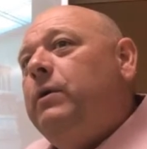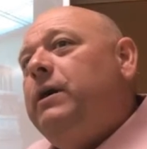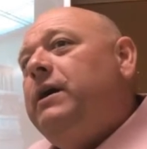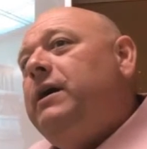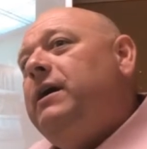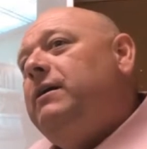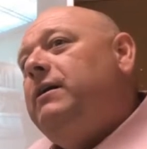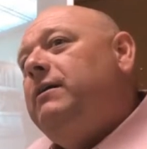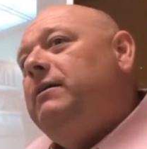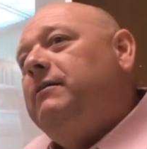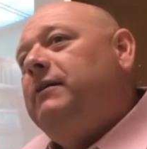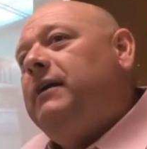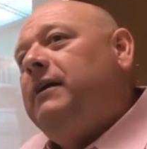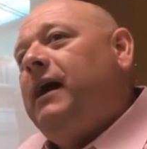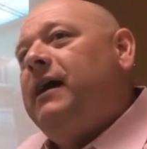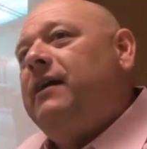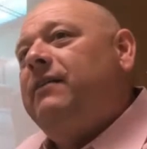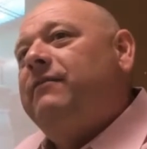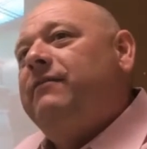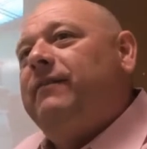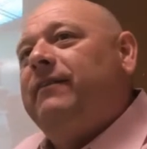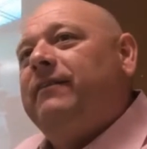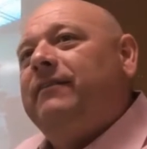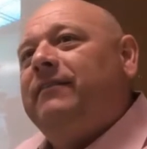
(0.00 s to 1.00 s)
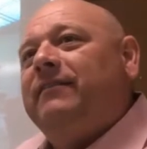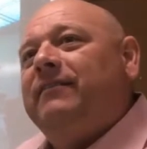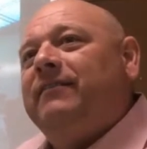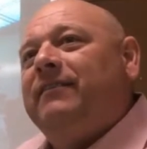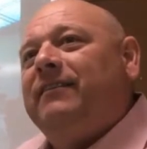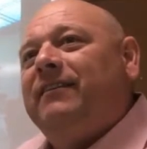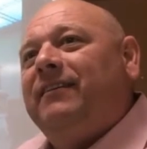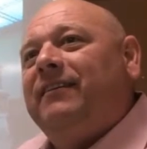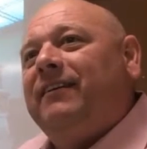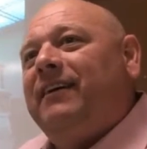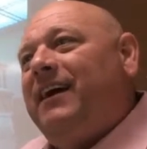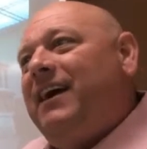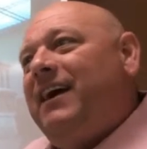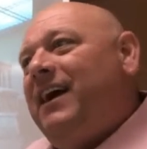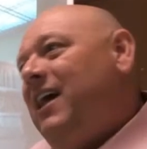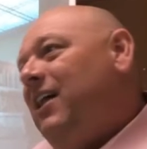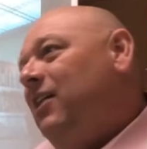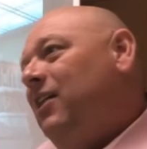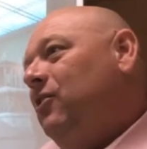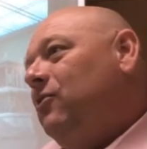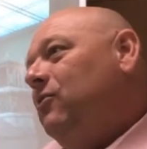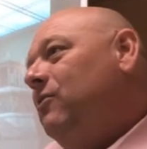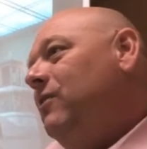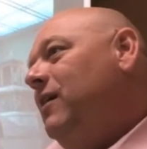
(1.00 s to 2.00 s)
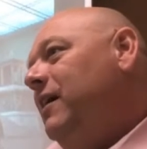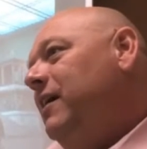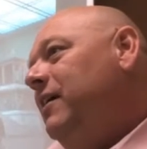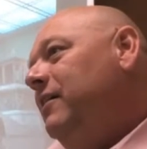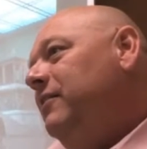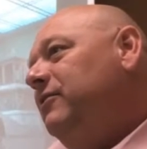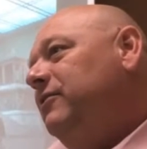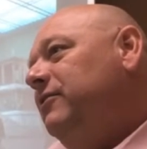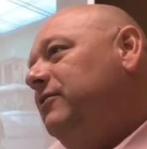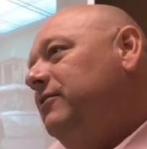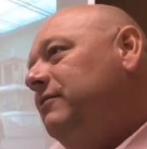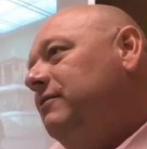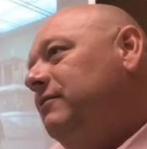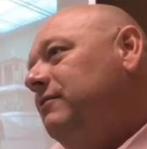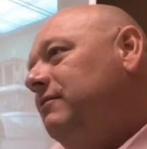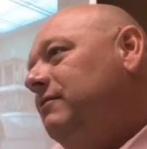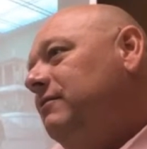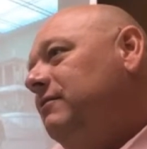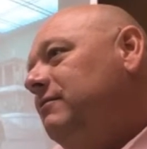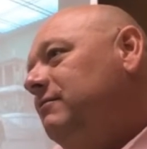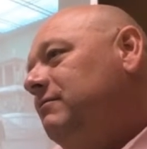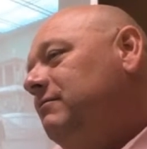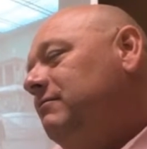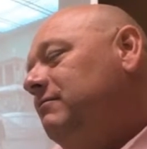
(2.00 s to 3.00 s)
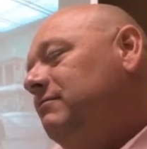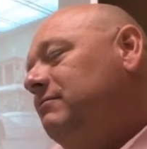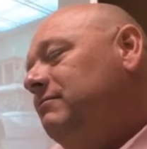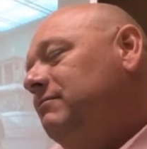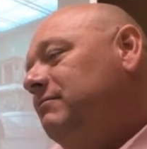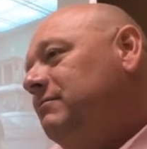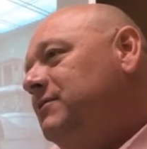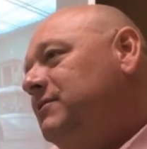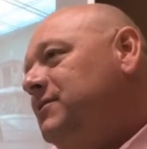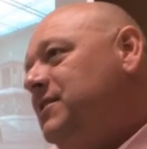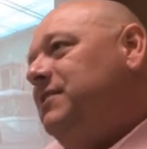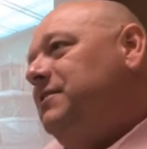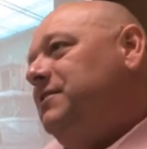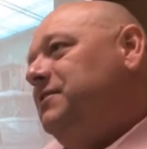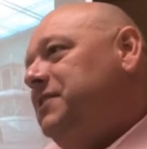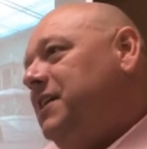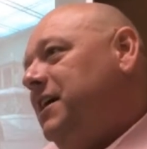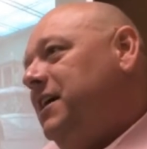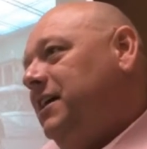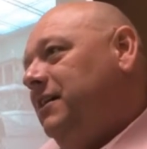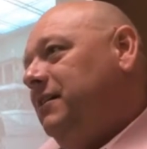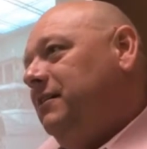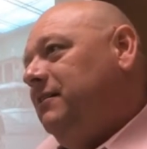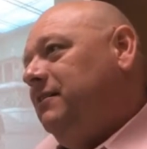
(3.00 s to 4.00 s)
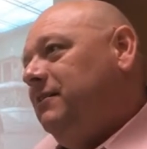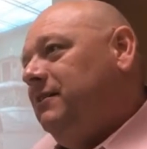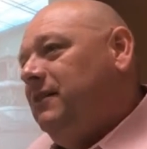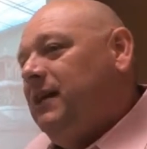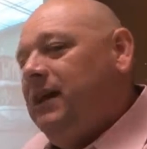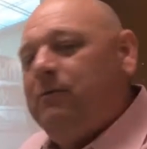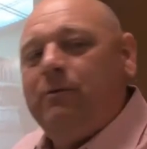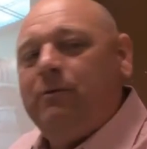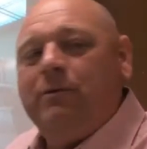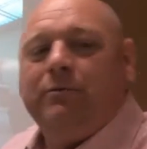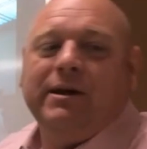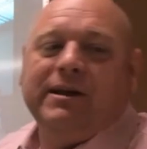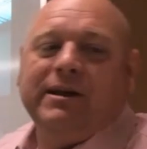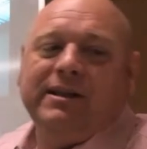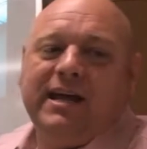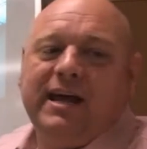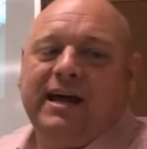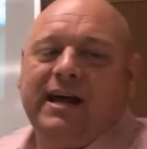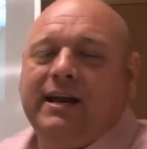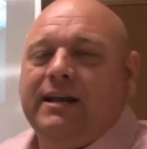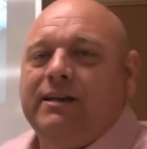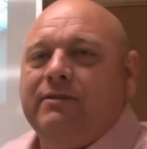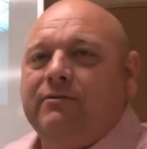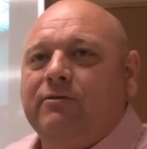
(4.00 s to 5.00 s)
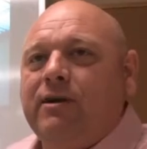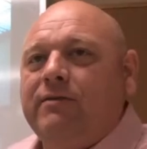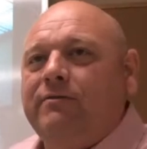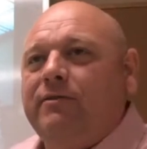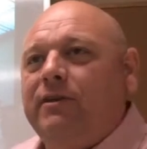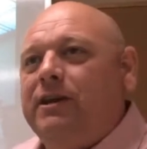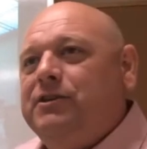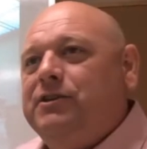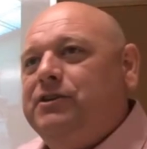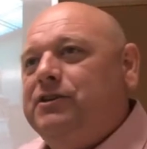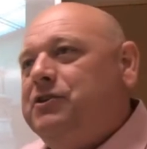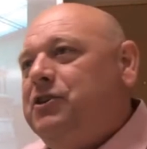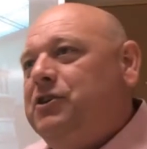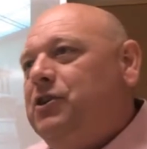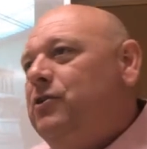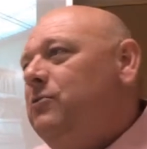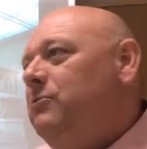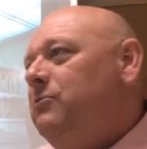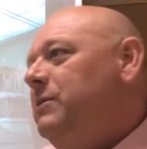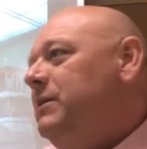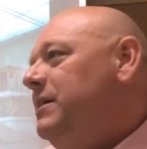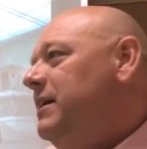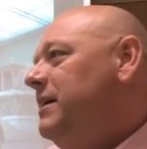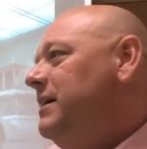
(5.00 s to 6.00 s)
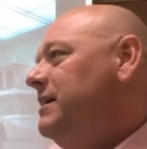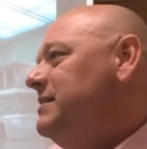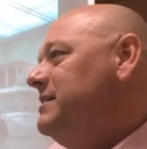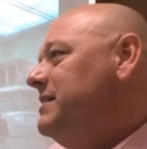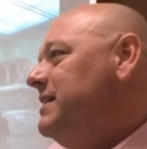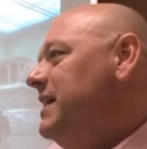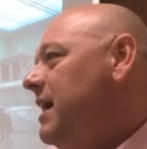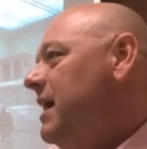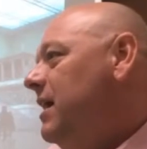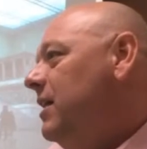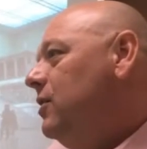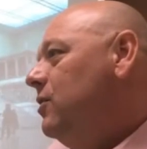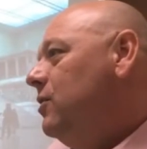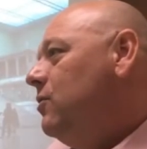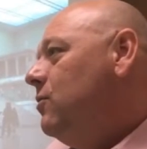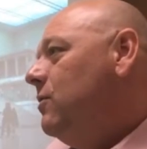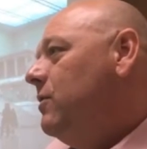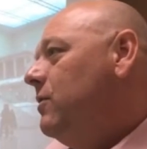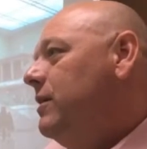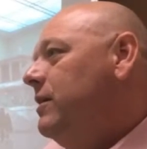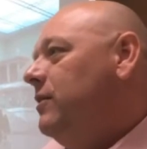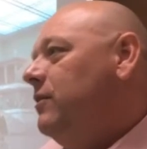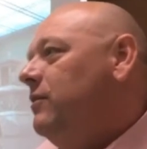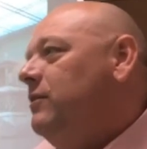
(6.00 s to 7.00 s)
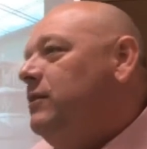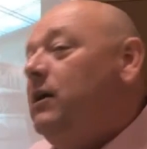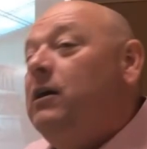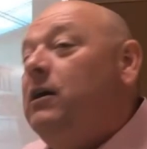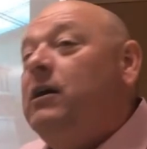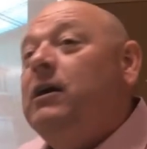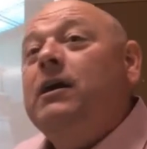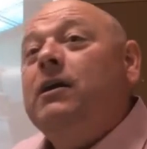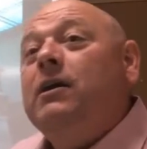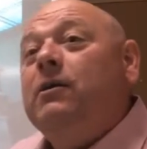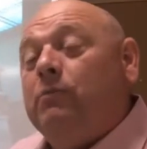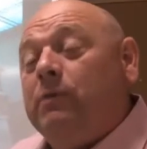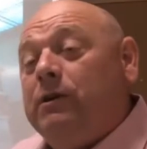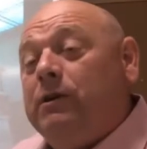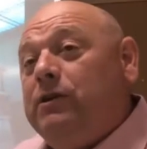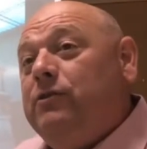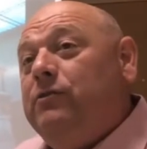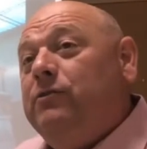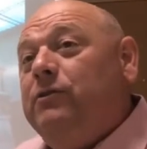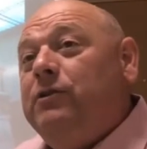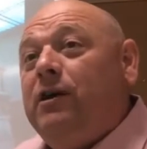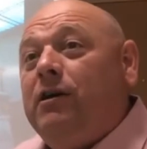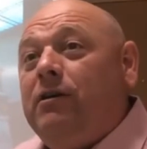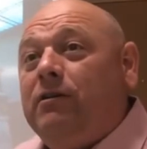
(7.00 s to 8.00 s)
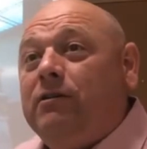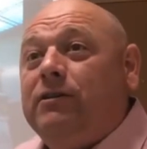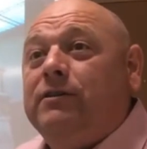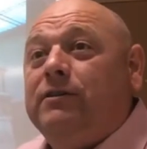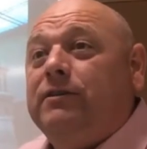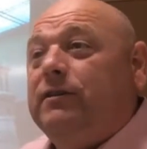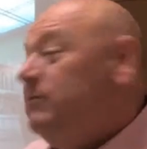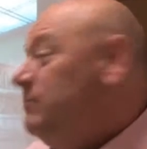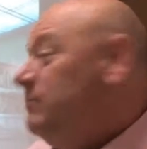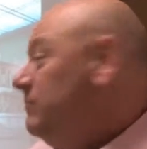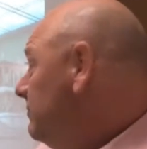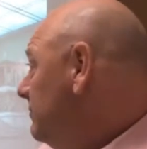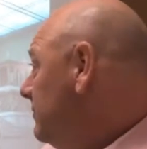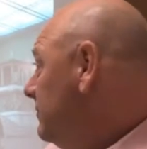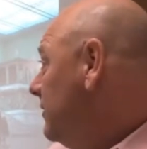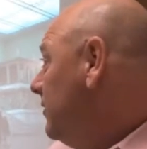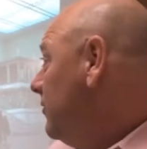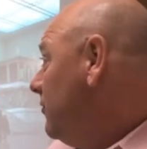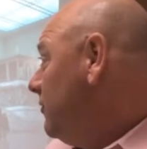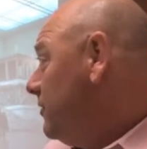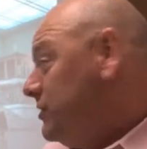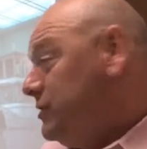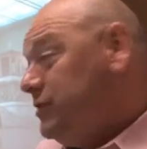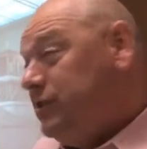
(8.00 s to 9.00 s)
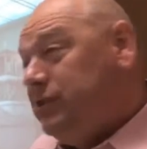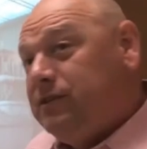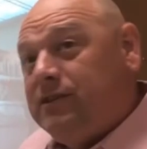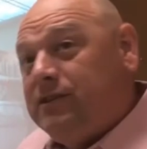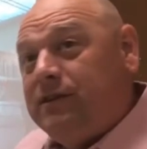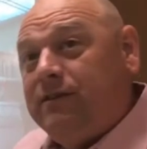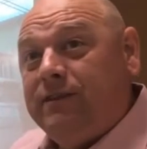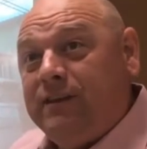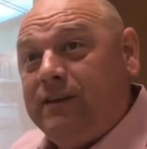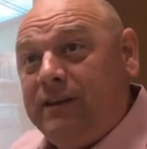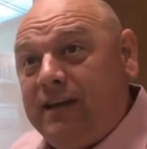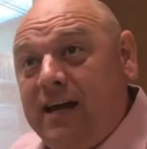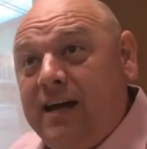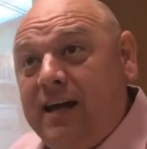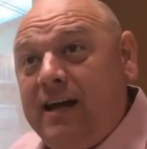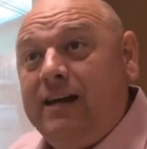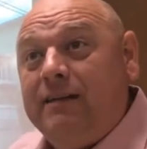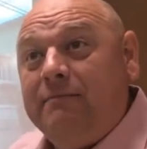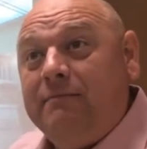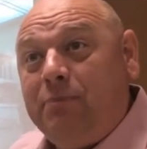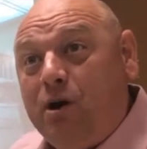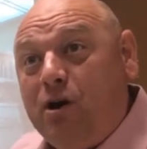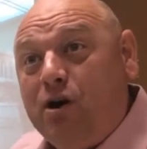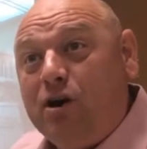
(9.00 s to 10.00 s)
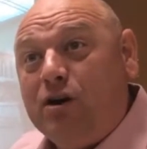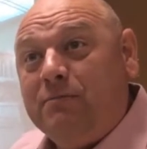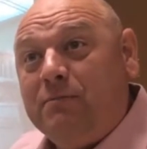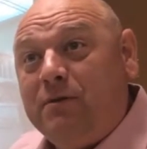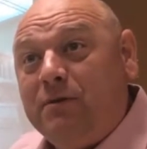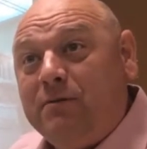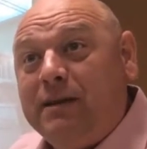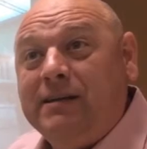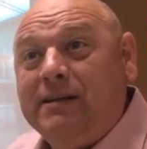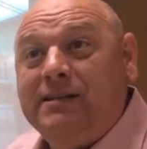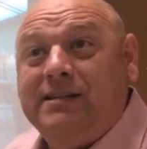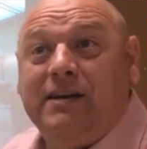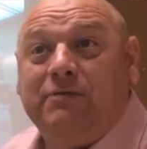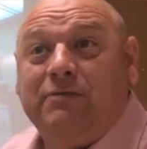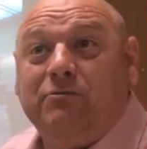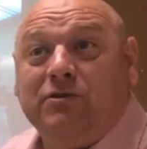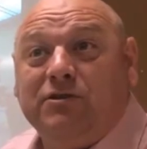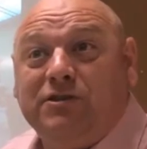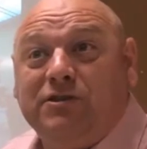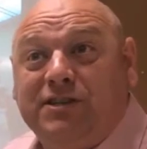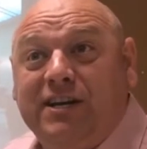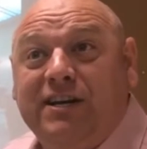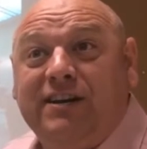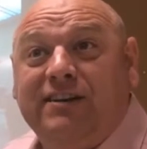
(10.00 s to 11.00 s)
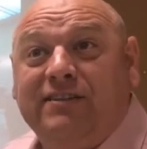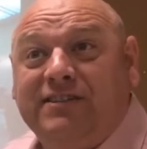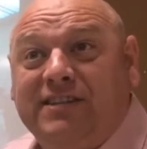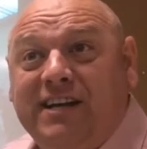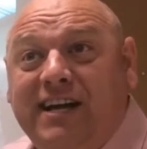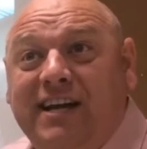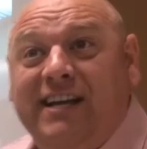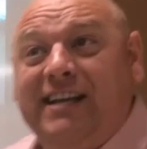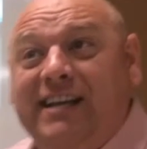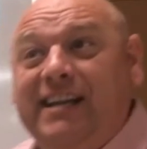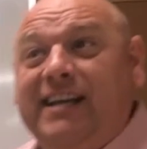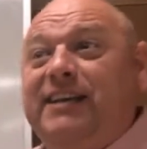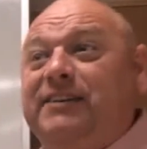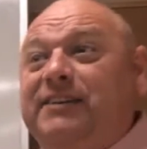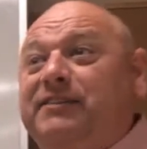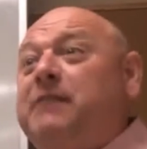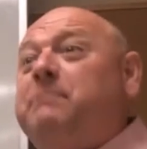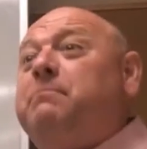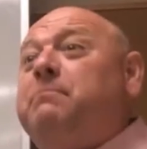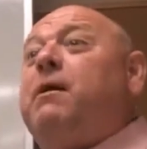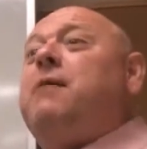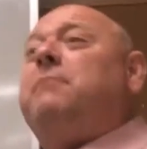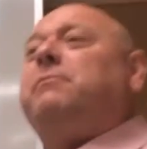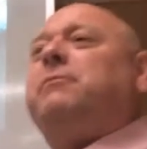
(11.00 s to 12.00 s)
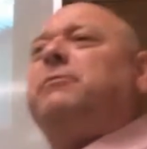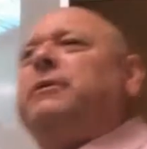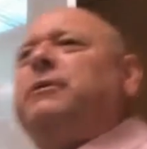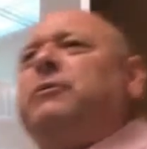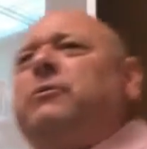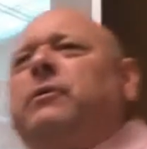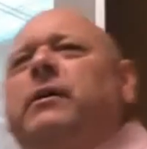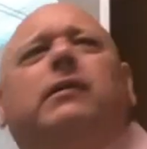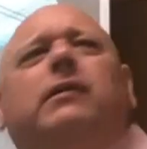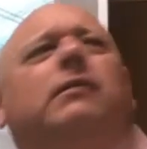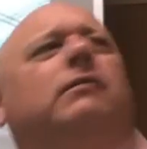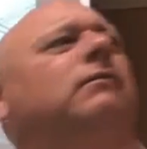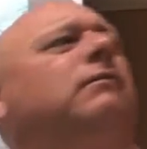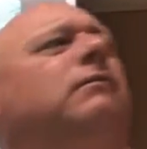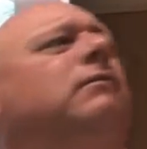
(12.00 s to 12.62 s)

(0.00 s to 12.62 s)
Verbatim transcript: we kind of allegorize seat of Satan. And we read that in Revelation 2 and we think it's an allegory or yeah. When you talk to the, the Christians of the day in Pergamum, they said where seat of Satan is, they probably went,